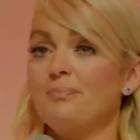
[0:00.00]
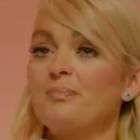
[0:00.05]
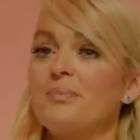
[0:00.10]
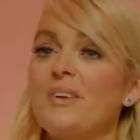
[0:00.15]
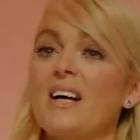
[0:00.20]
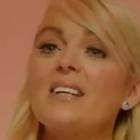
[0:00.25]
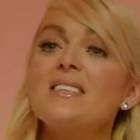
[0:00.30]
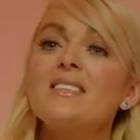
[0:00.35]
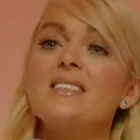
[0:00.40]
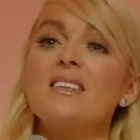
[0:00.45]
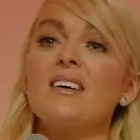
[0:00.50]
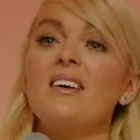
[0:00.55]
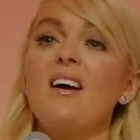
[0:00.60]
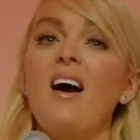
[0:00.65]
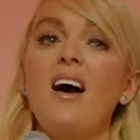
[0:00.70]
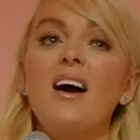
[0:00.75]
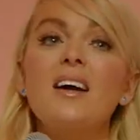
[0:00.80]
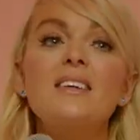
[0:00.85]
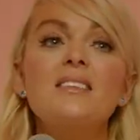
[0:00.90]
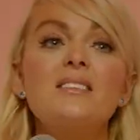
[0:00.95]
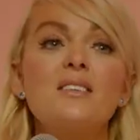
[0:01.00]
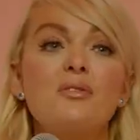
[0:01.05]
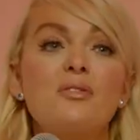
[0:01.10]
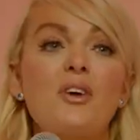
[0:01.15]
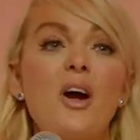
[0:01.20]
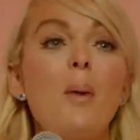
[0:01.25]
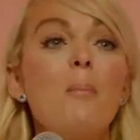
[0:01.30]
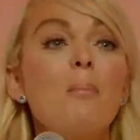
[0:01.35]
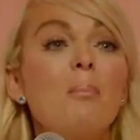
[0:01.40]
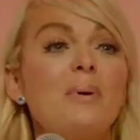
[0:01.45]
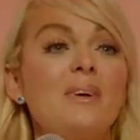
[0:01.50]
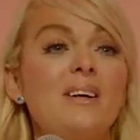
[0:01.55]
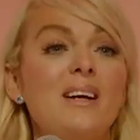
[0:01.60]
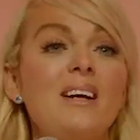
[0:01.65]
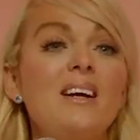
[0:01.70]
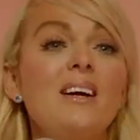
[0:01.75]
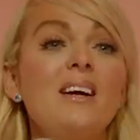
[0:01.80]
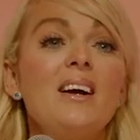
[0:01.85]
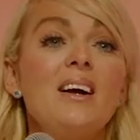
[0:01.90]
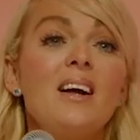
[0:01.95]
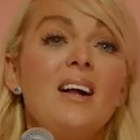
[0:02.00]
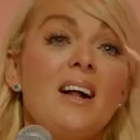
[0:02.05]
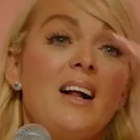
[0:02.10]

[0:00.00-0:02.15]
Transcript: That's the kind of company